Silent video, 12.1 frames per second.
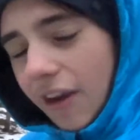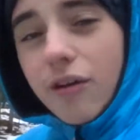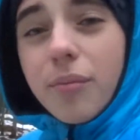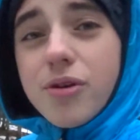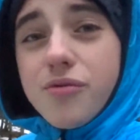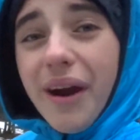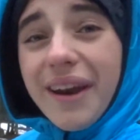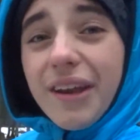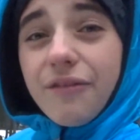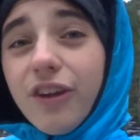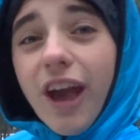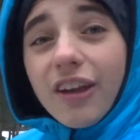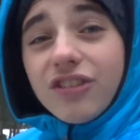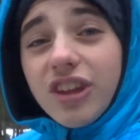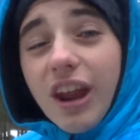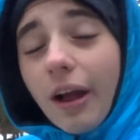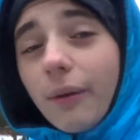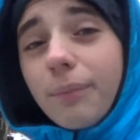It would be great if you guys could
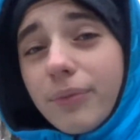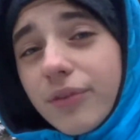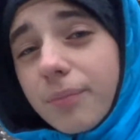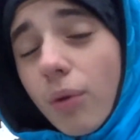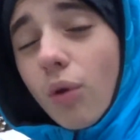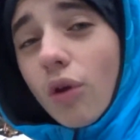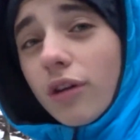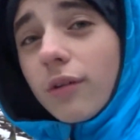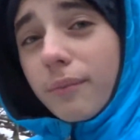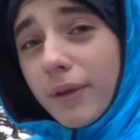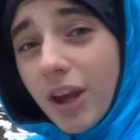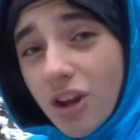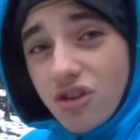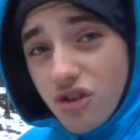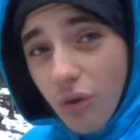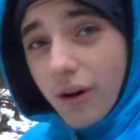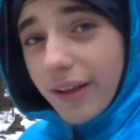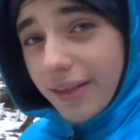help support me
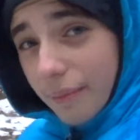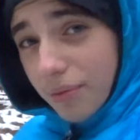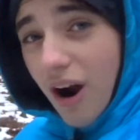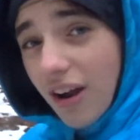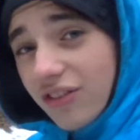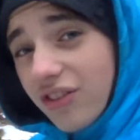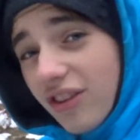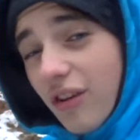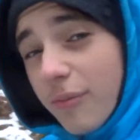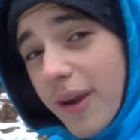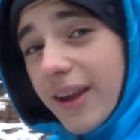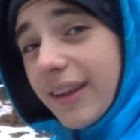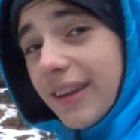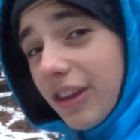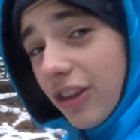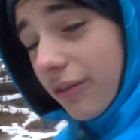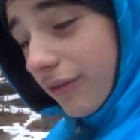during the process of making daily